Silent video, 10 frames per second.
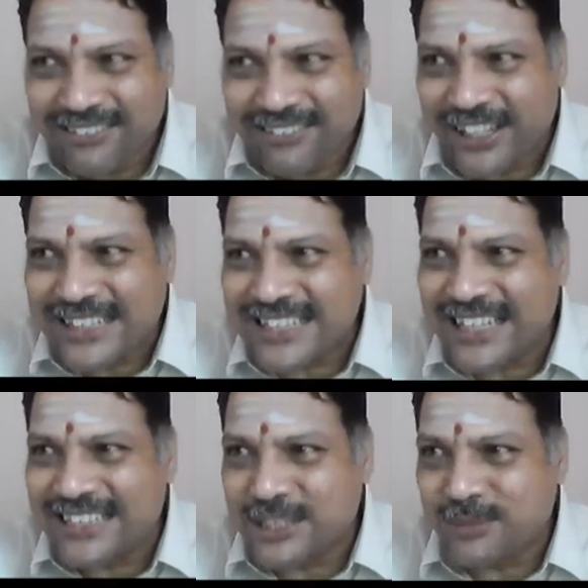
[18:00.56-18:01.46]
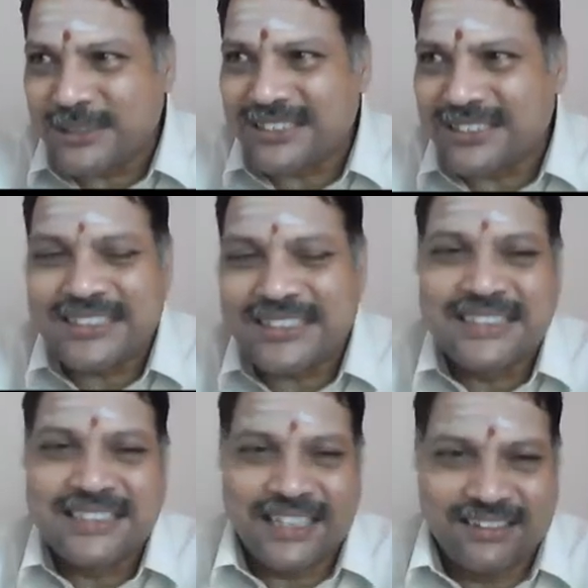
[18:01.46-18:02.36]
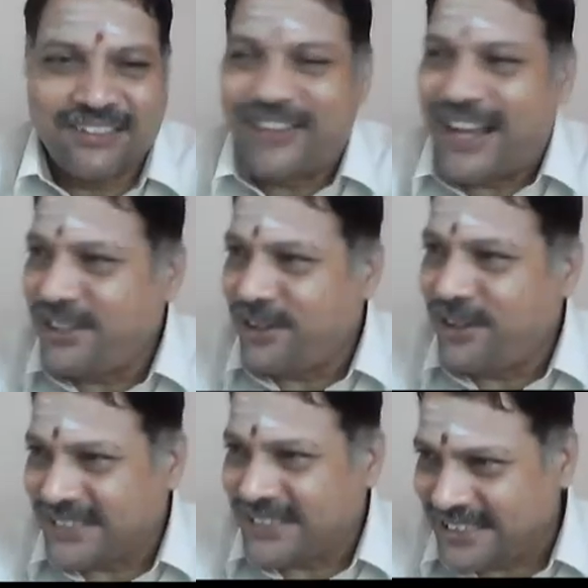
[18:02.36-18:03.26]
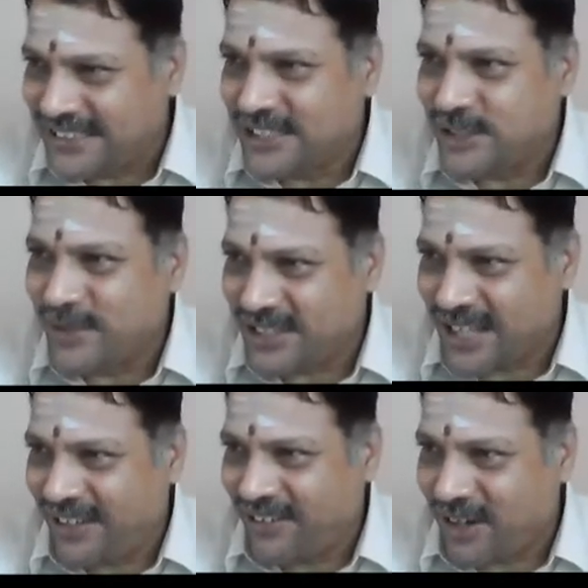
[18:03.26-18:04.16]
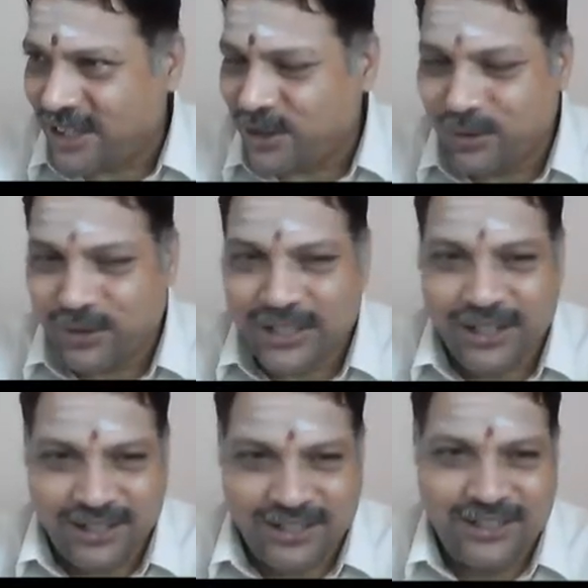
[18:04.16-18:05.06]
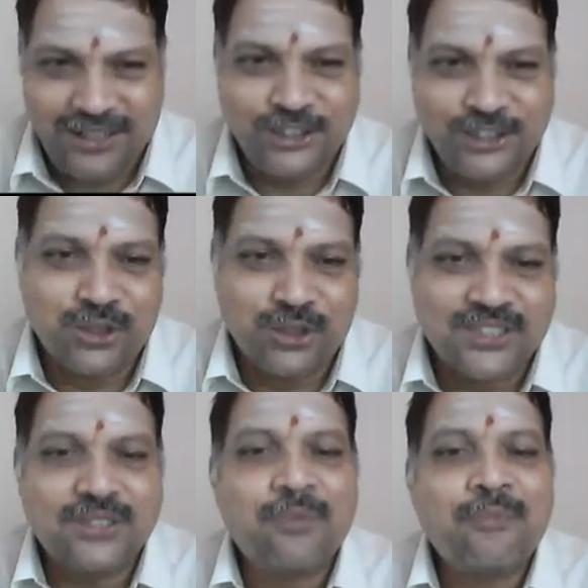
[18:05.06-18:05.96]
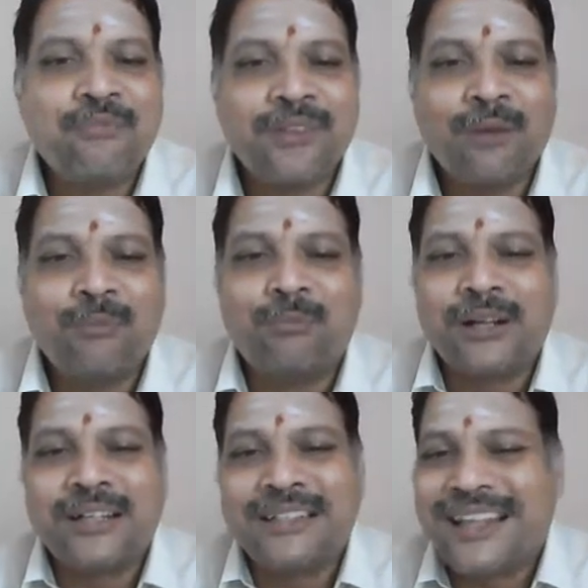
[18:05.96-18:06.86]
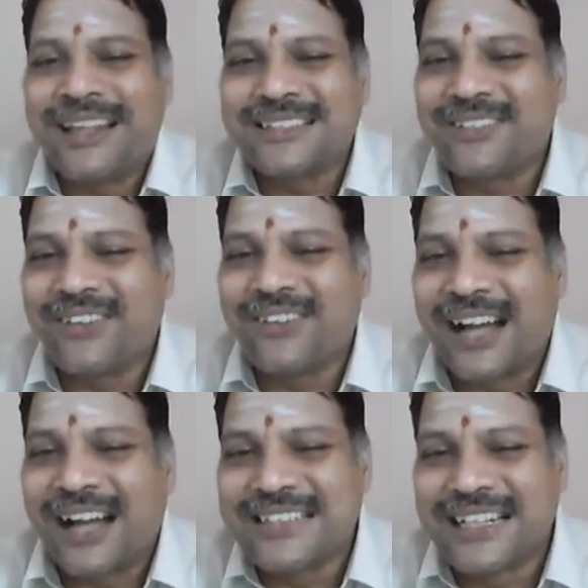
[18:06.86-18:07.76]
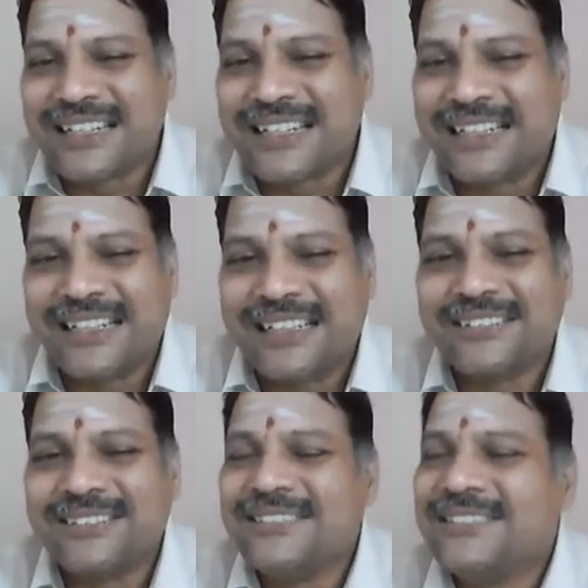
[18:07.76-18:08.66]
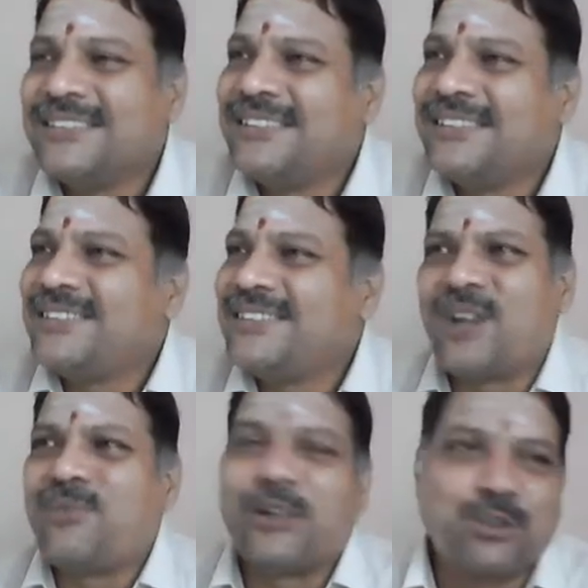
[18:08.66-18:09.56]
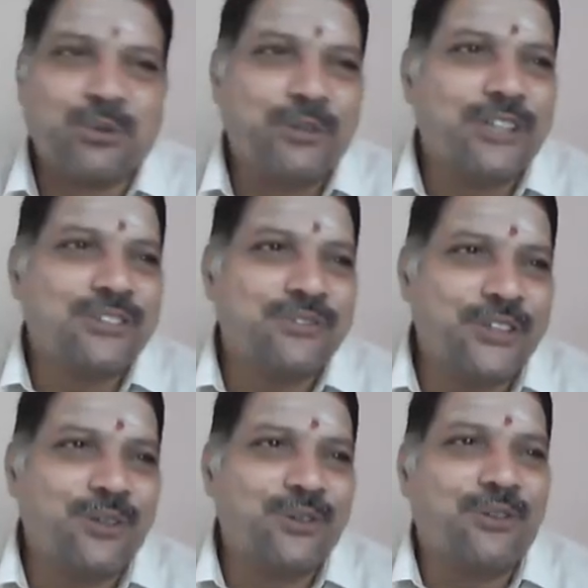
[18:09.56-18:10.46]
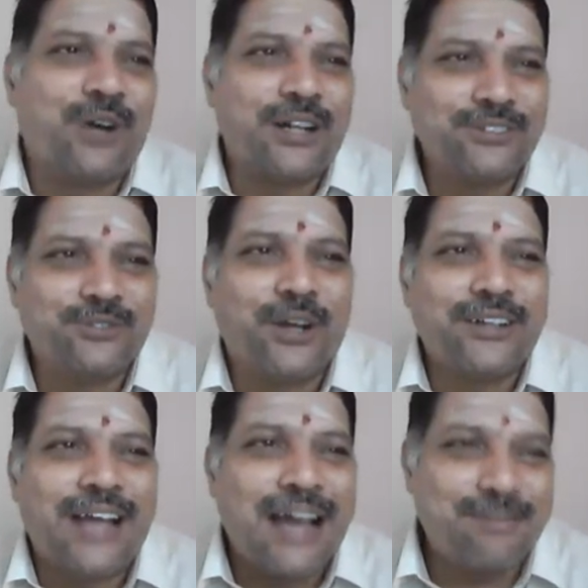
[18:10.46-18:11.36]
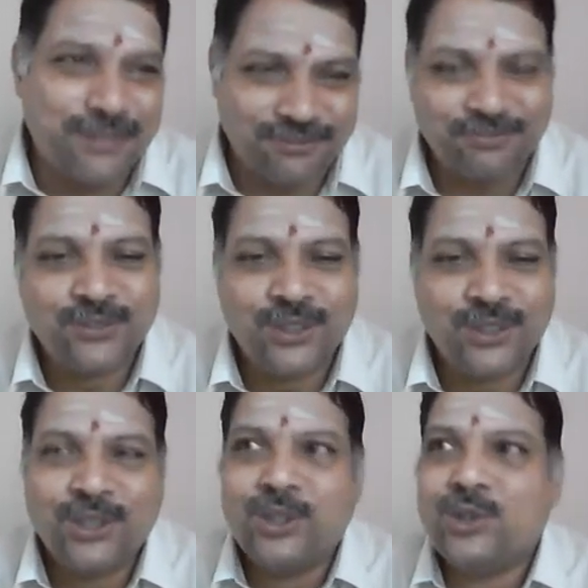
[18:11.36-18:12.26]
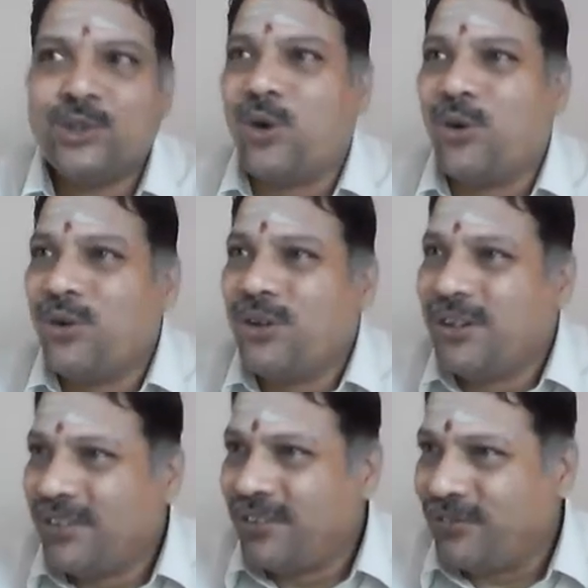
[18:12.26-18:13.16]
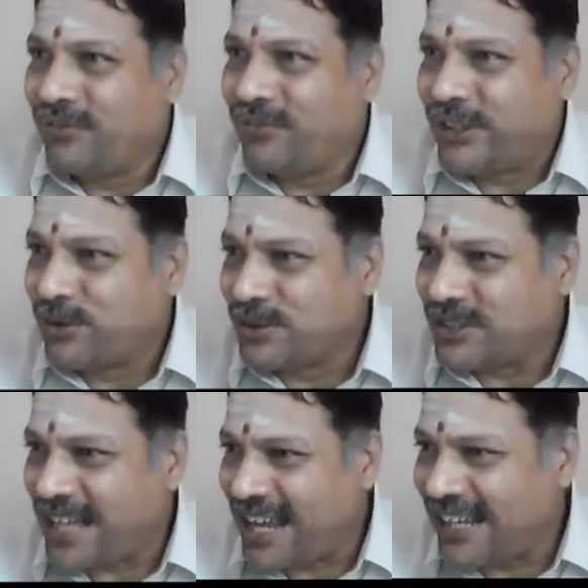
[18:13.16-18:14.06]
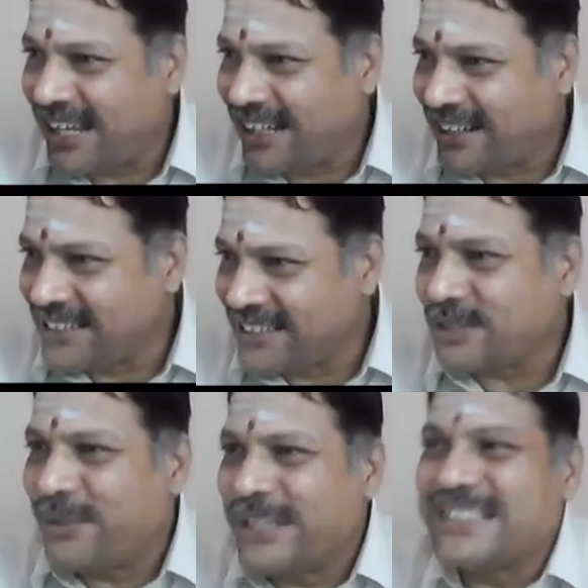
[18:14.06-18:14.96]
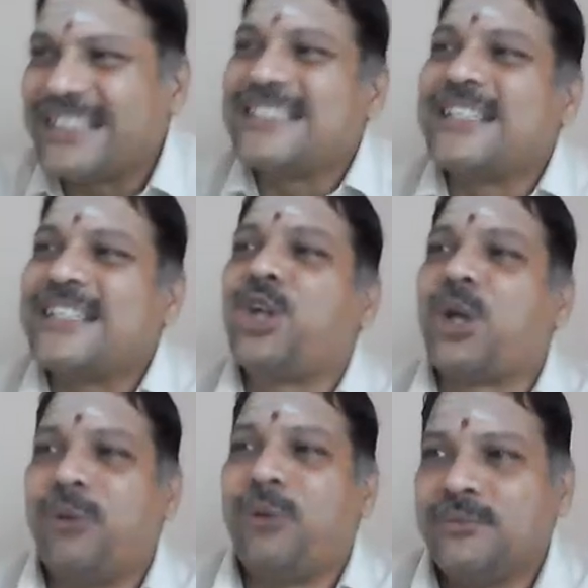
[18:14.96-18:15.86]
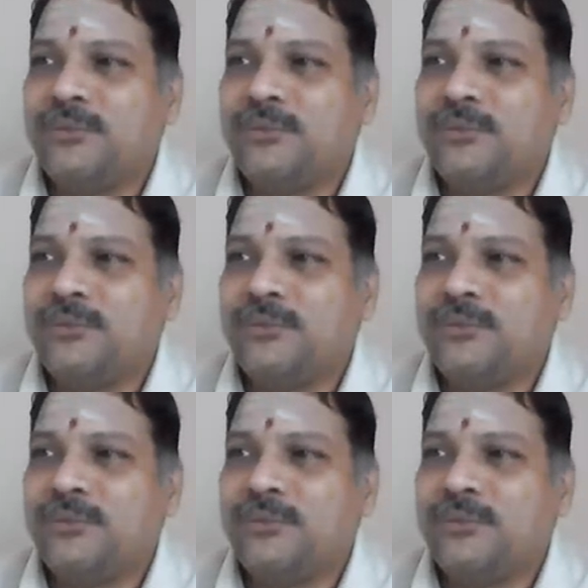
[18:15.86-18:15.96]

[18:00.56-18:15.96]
we can say this much risk is there. The value of asset is this much. I want to insure this. But in case of uncertainty, it's not possible, because we don't know what is going to happen. So when you say risk, means it is insurable,